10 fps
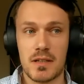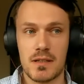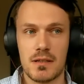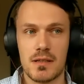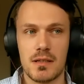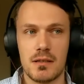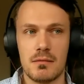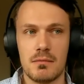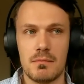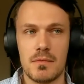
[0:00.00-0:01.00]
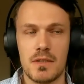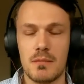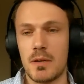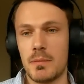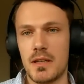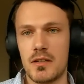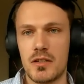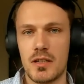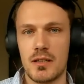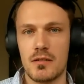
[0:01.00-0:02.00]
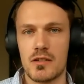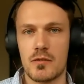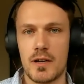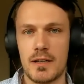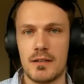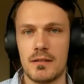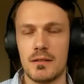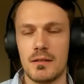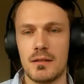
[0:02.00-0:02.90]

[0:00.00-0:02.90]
since I did my PhD in Australia,